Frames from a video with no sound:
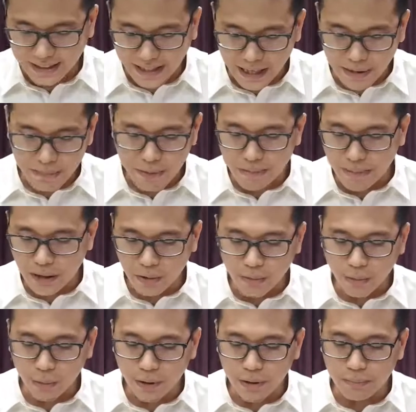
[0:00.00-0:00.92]
came
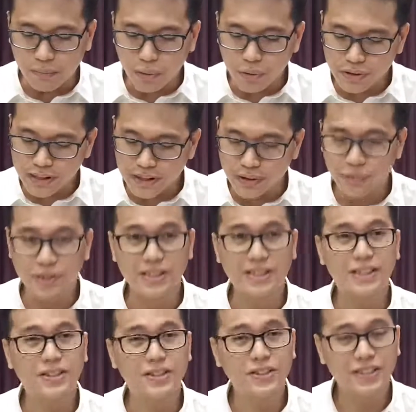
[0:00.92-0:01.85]
about when Moses was
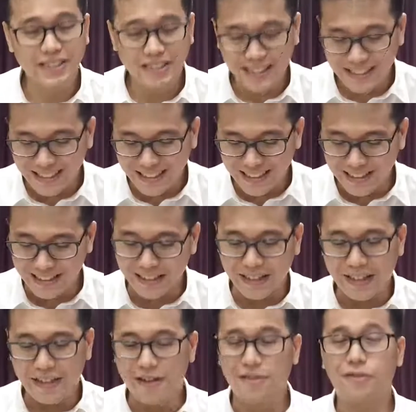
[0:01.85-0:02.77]
interceding
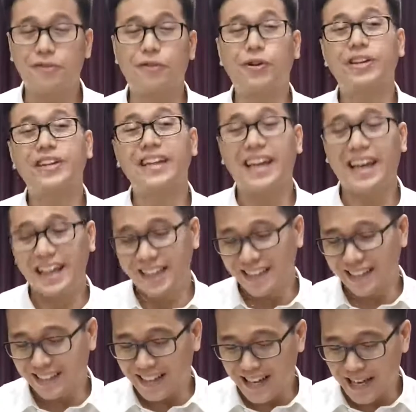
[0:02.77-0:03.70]
for the end
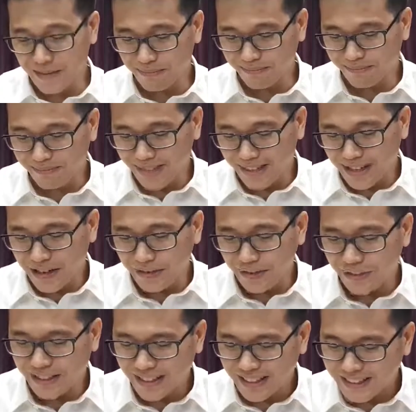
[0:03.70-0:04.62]
time,
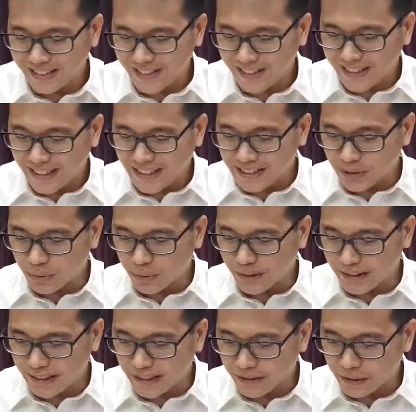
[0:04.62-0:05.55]
for the Israelites
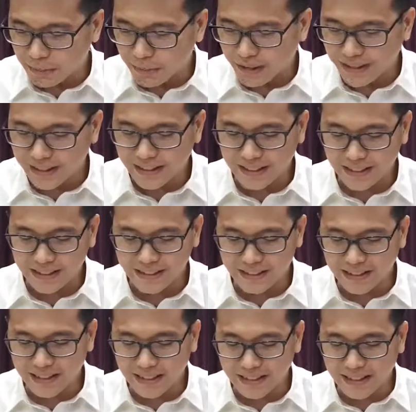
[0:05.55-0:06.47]
when they rebelled
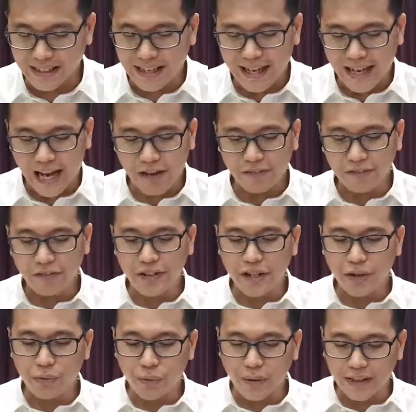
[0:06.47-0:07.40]
against God, after
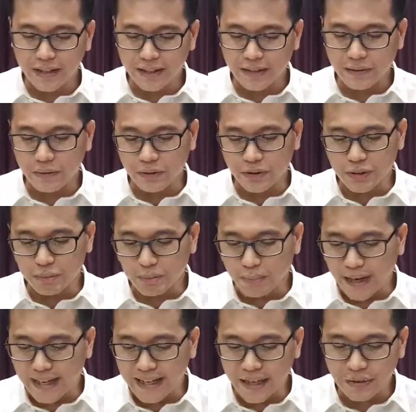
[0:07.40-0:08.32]
they went to
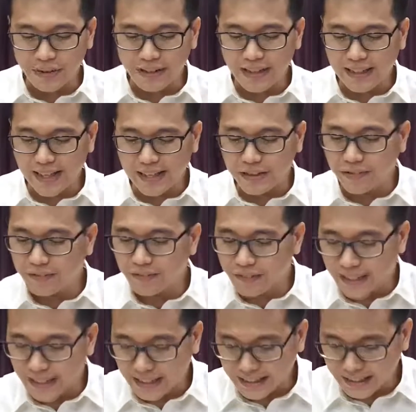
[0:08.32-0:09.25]
spy out the land of
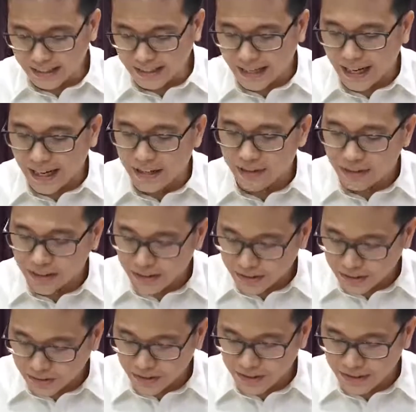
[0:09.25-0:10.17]
Canaan and
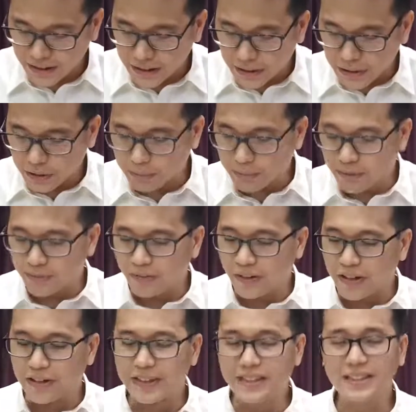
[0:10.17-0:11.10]
returned to be
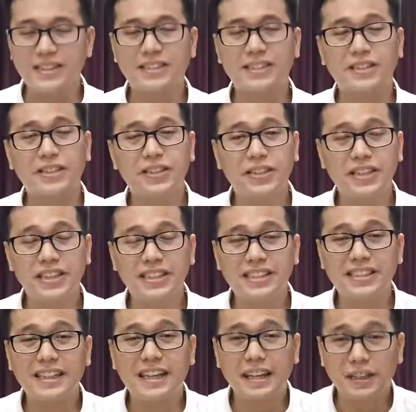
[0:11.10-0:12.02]
very
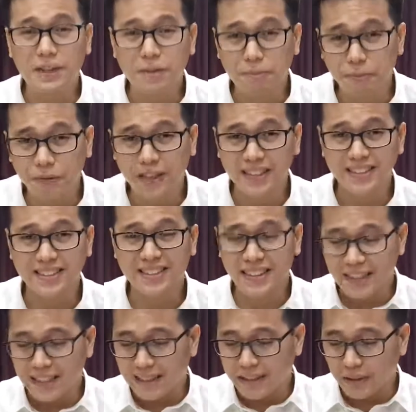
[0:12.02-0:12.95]
discouraged and depressed.
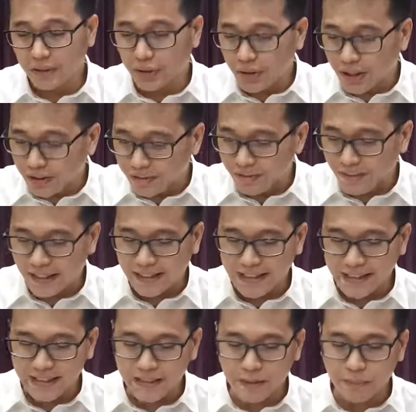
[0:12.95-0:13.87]
Now you can find
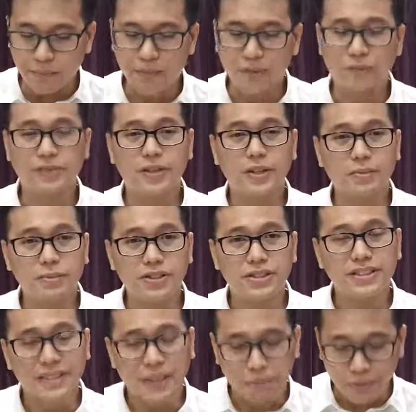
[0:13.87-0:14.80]
that in the book of
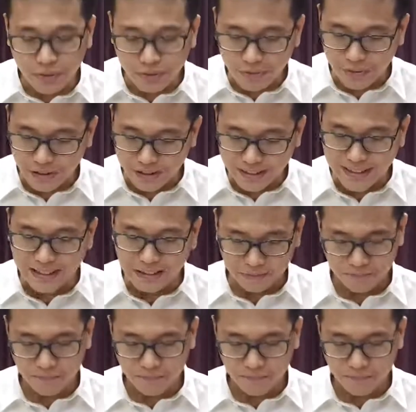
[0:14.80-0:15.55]
Numbers, chapter 14.